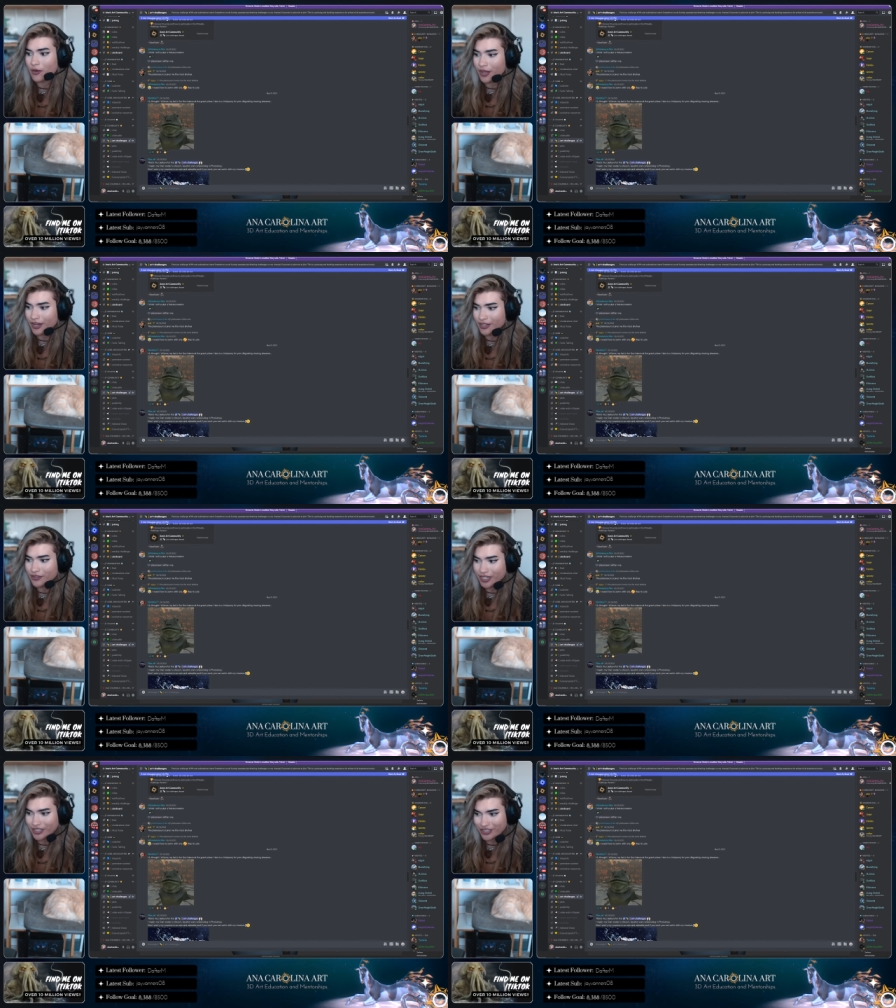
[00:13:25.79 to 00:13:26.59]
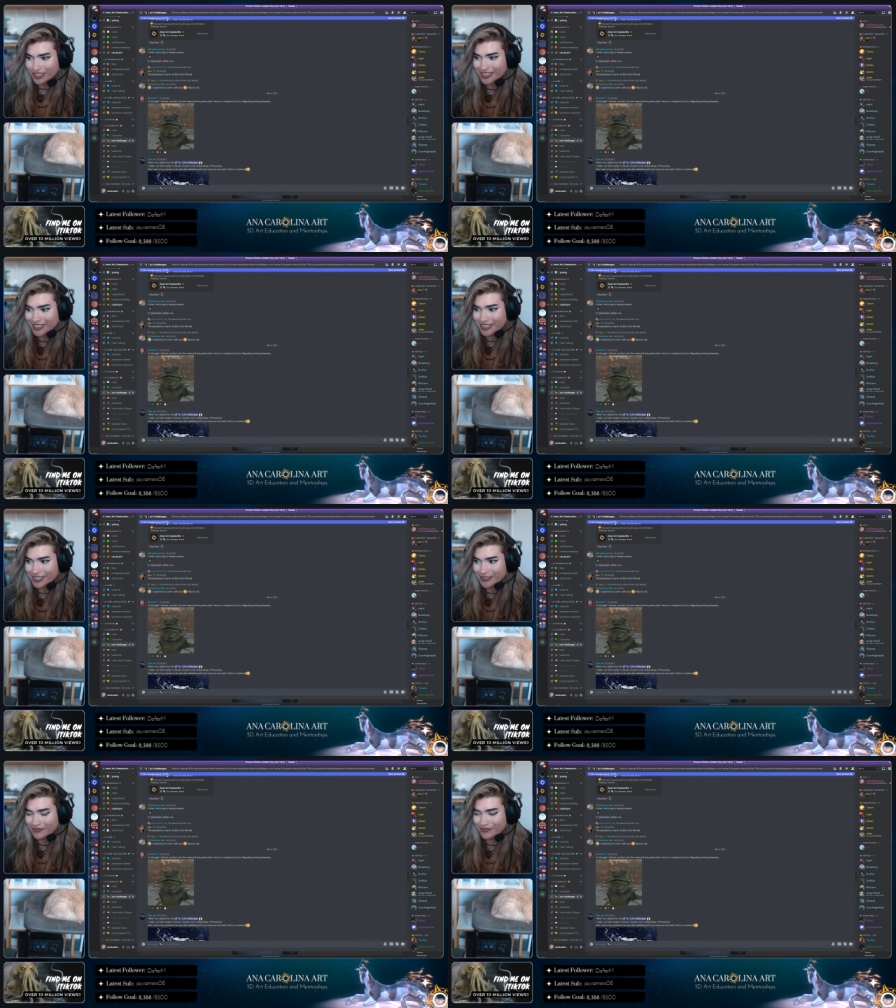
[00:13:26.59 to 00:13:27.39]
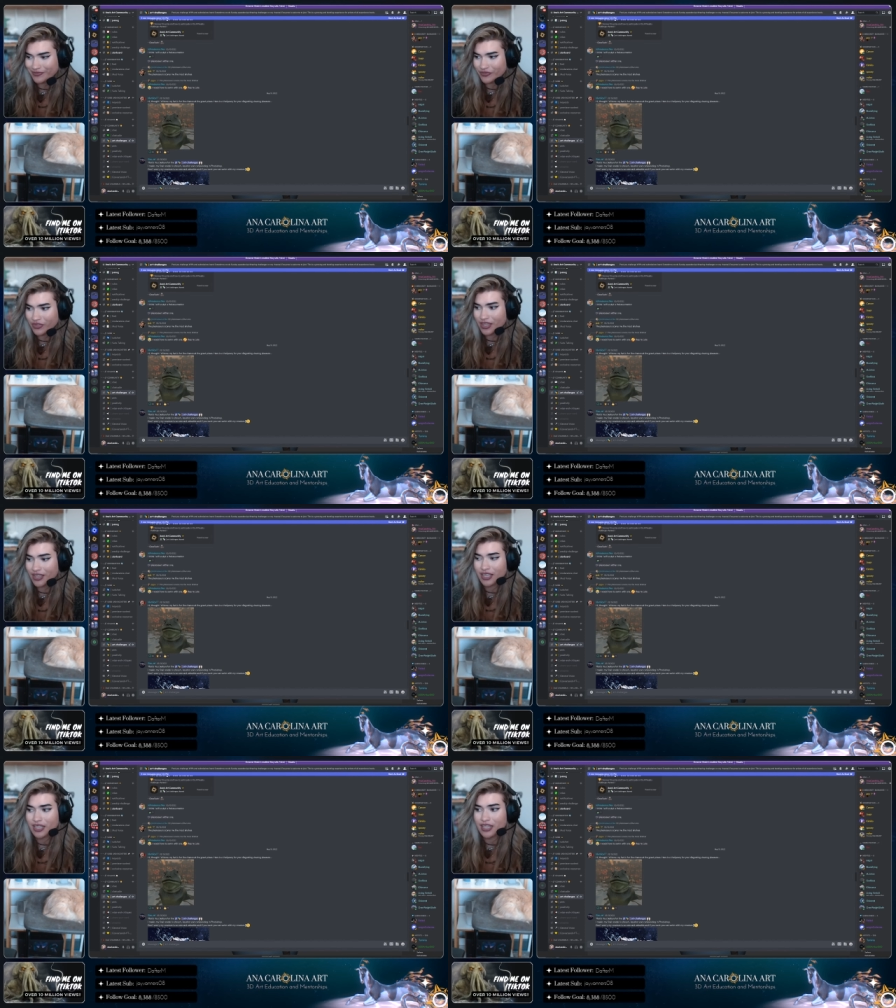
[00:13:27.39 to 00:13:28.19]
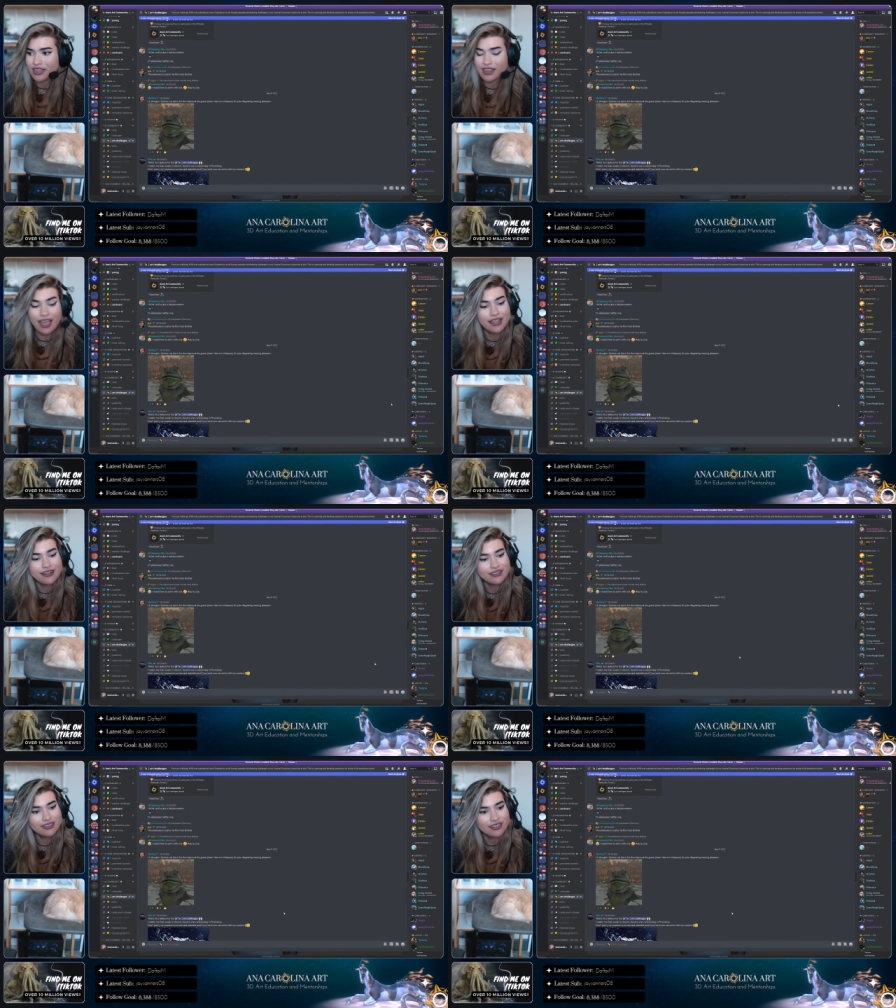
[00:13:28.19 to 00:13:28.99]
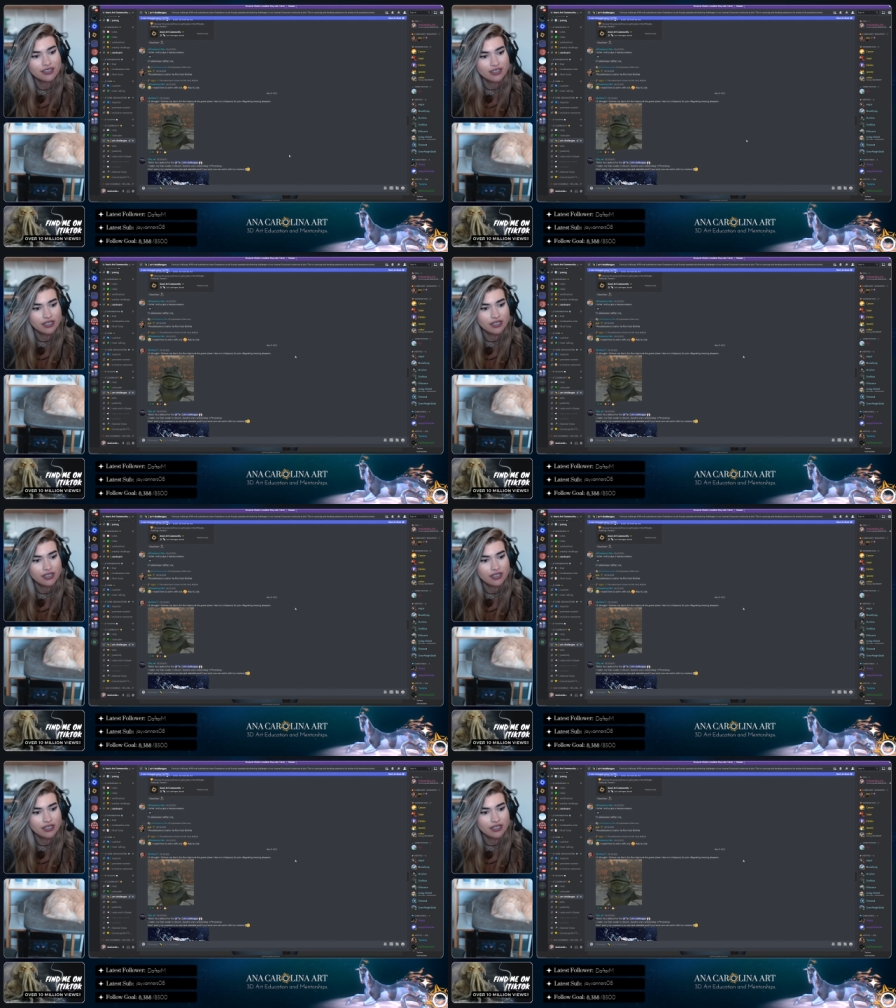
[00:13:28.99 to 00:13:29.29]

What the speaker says: aquatic creatures. Then